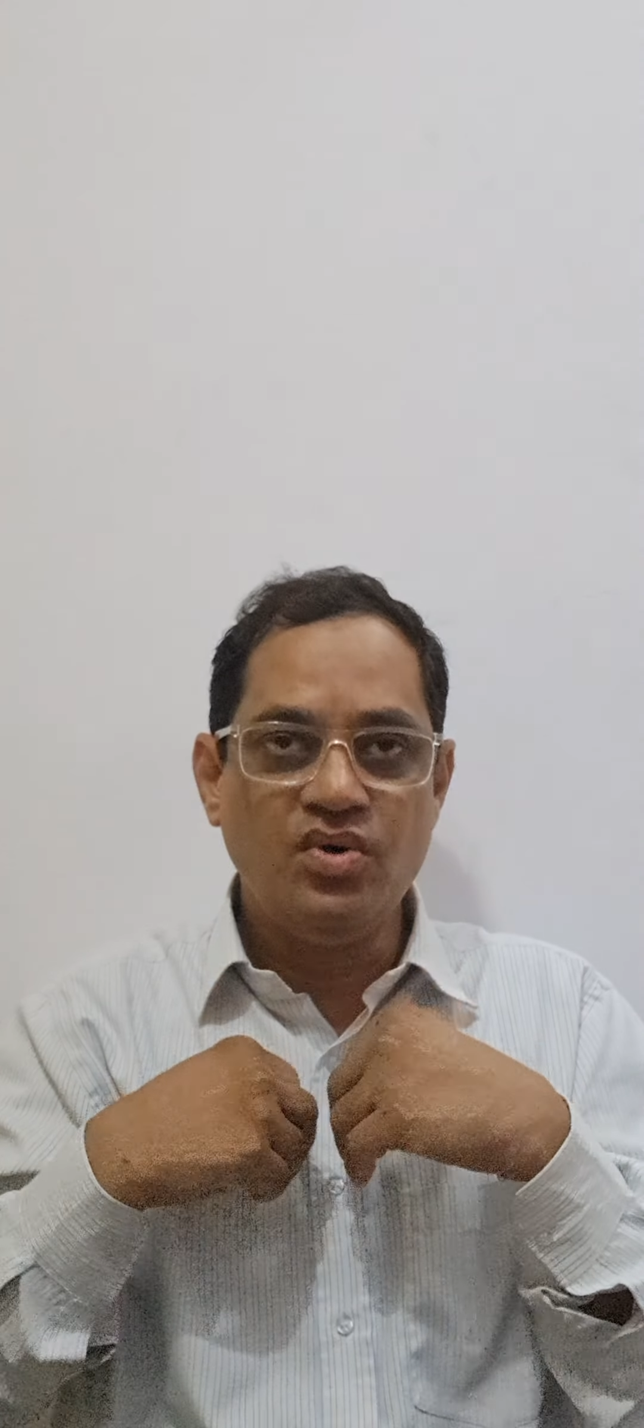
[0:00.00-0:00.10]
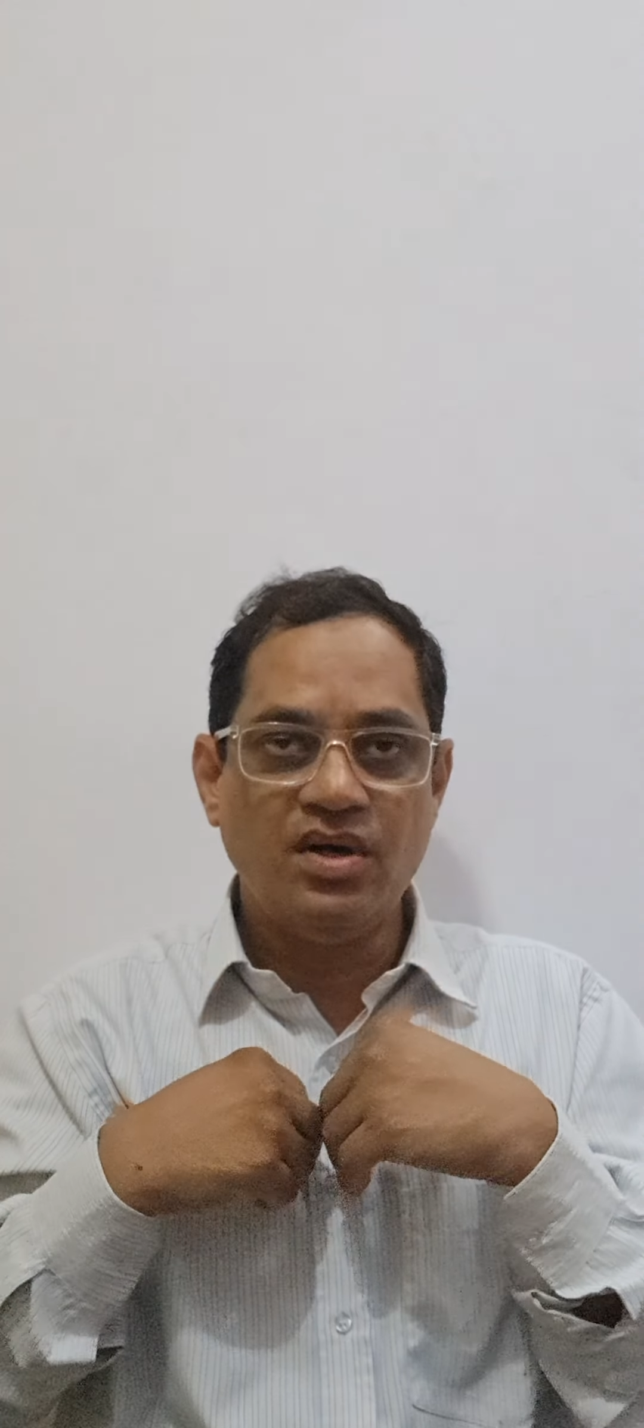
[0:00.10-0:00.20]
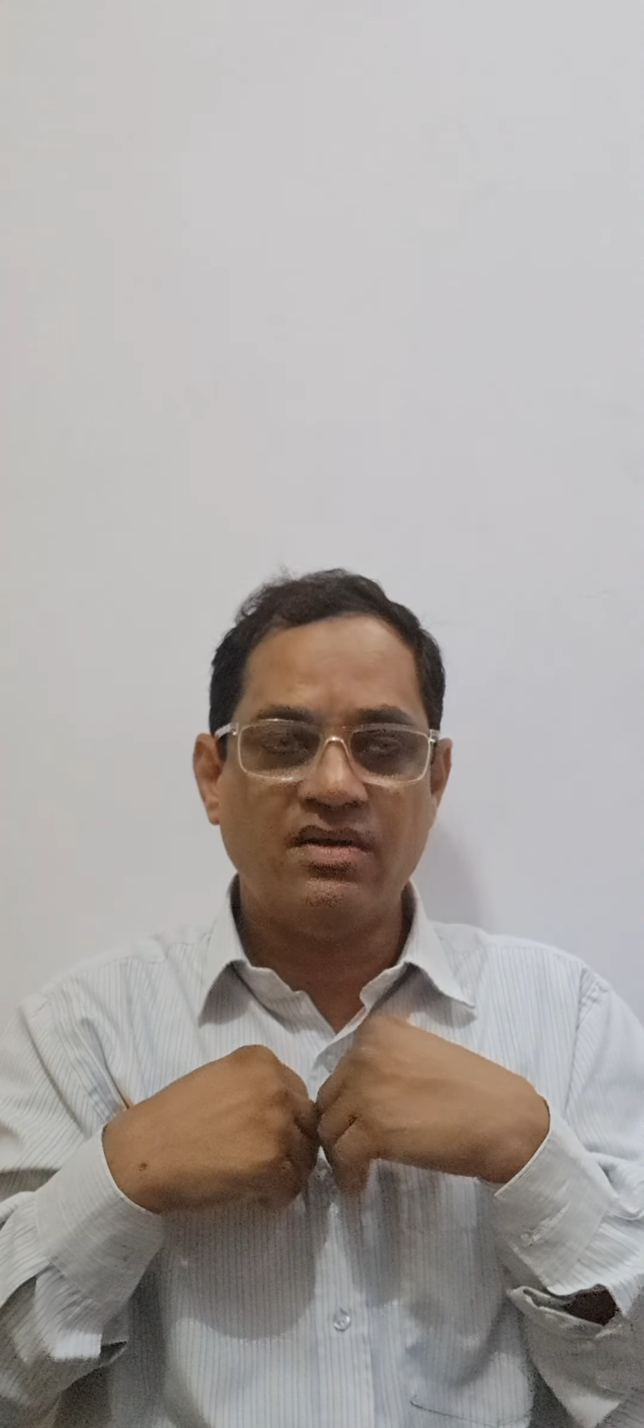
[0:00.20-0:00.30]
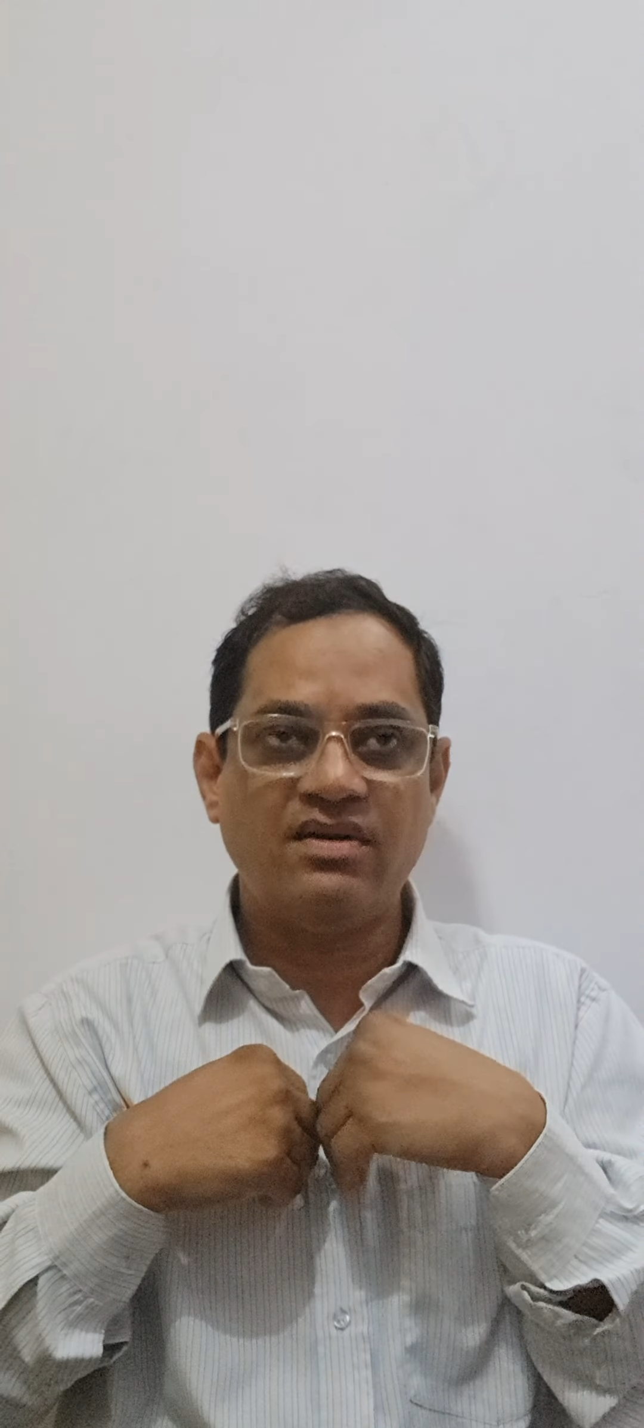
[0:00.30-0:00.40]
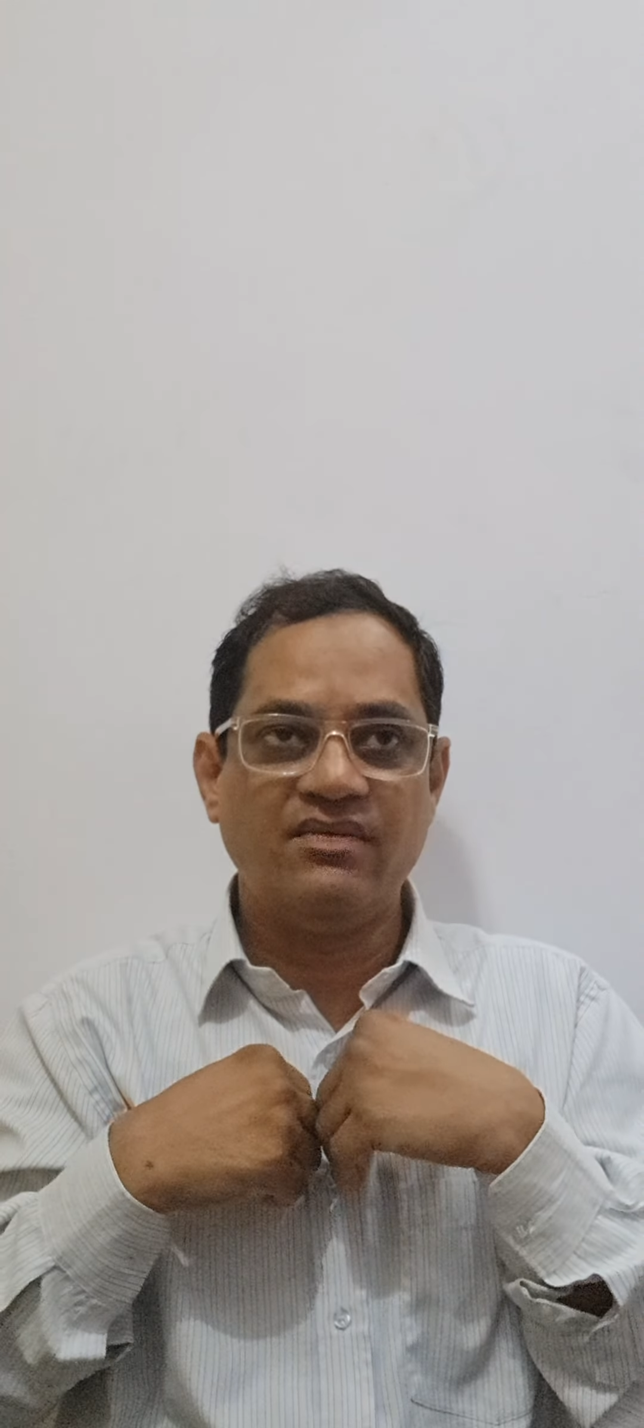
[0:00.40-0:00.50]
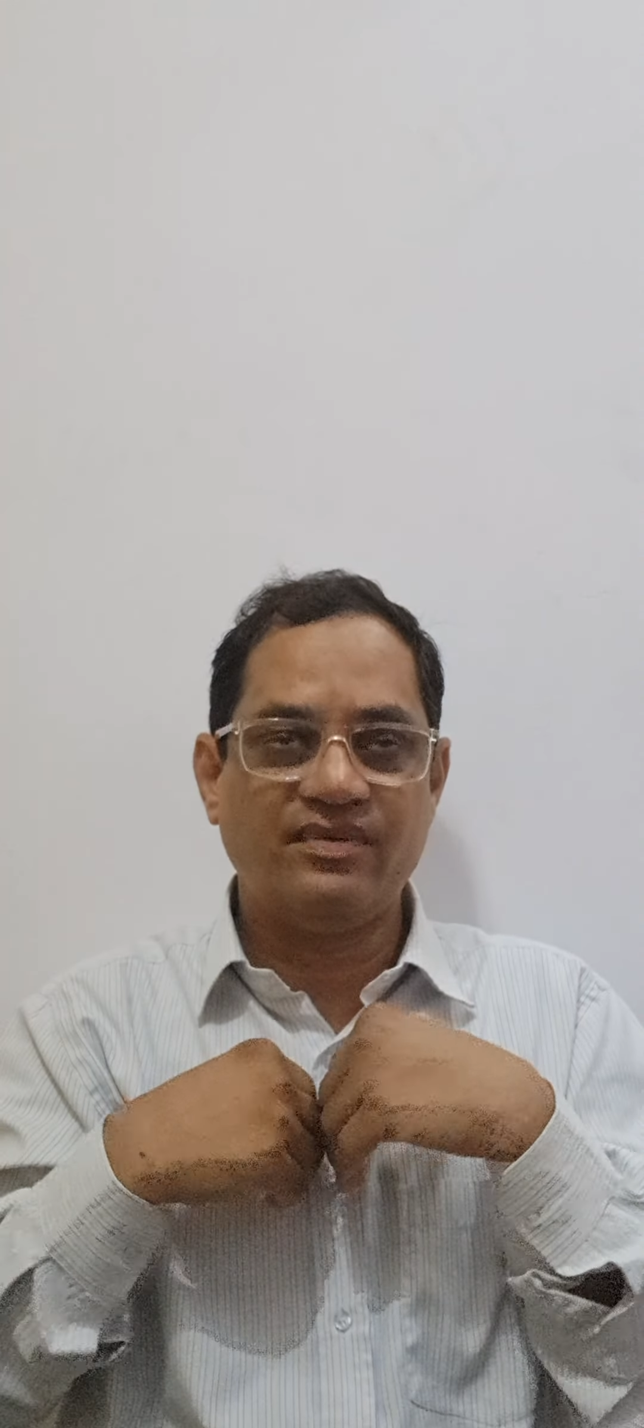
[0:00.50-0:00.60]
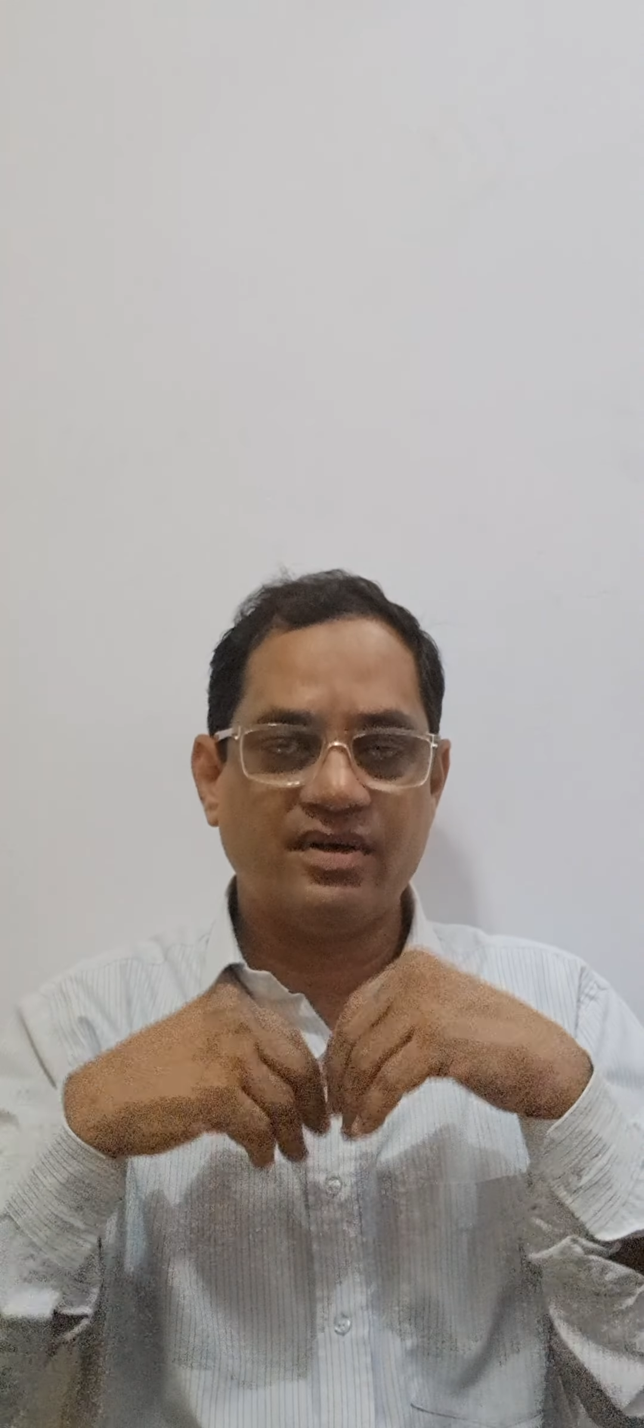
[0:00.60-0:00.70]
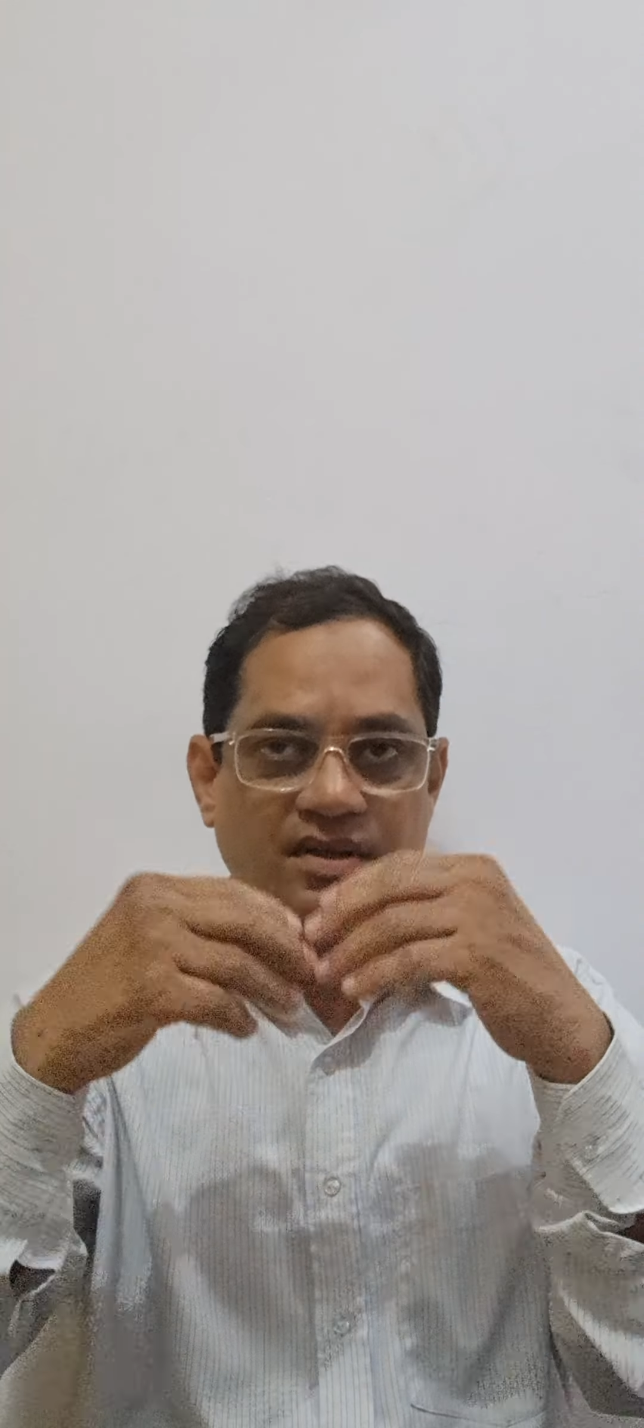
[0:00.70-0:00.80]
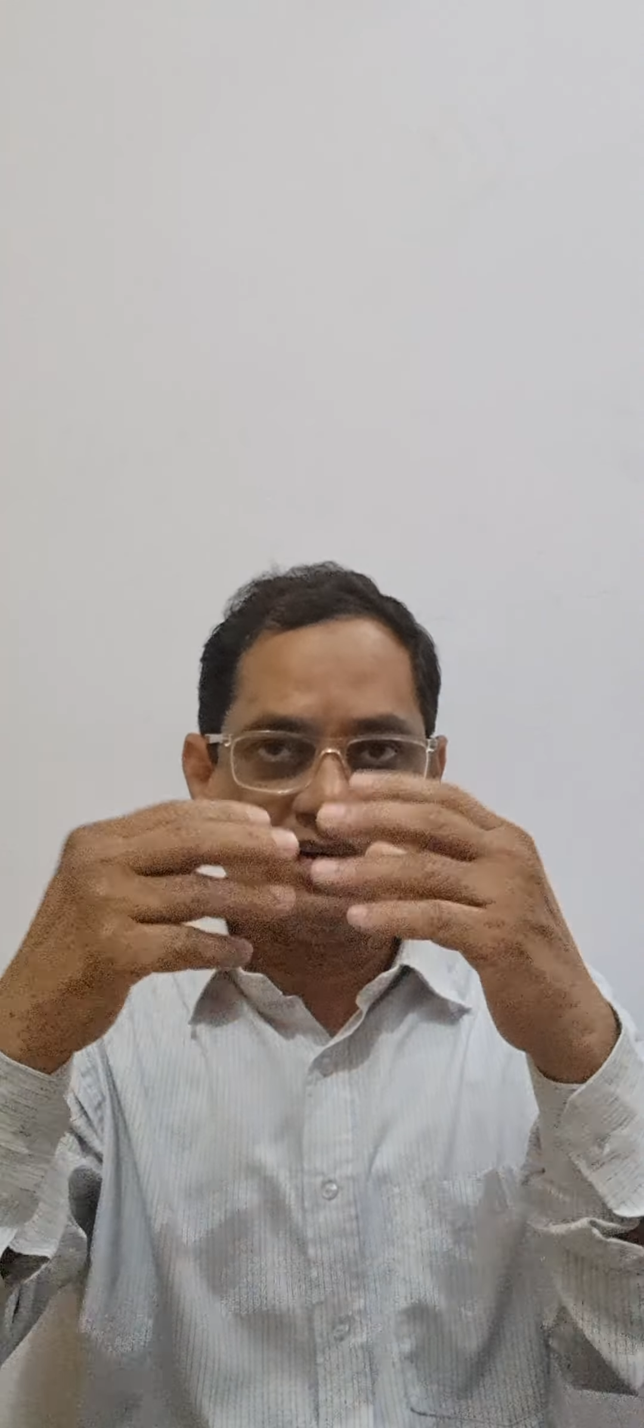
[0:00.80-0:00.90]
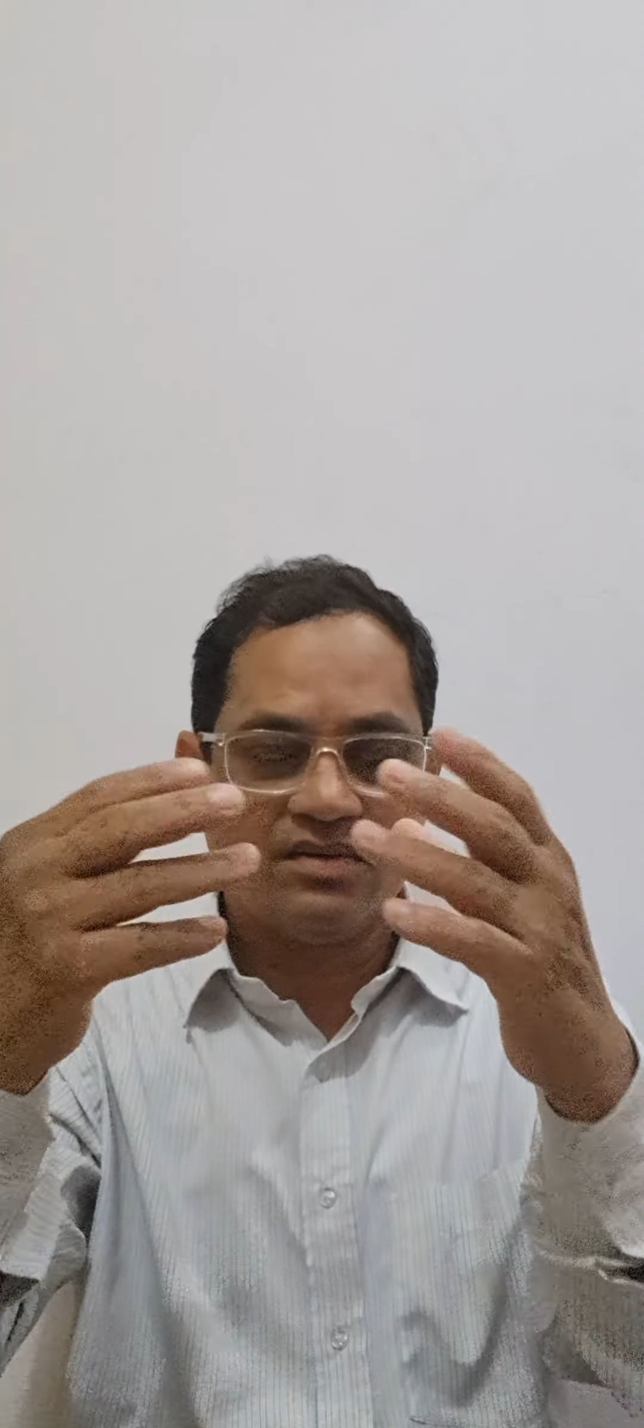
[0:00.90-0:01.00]
are
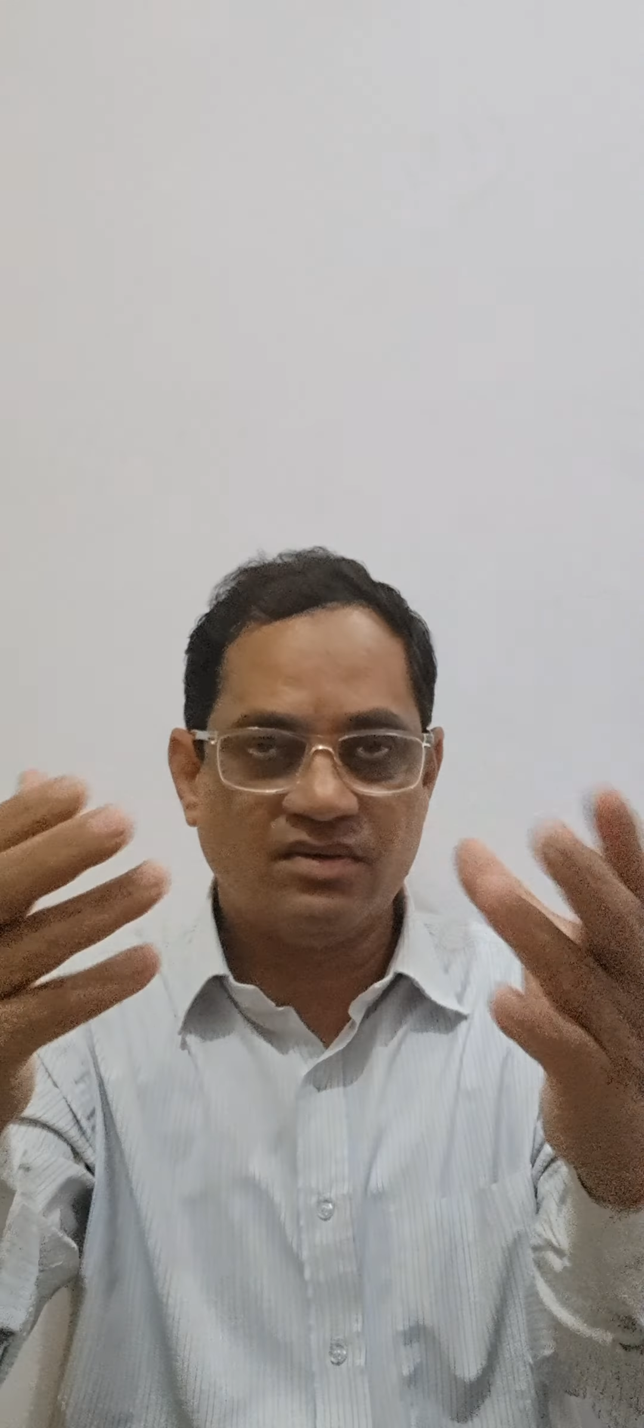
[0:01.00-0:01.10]
different and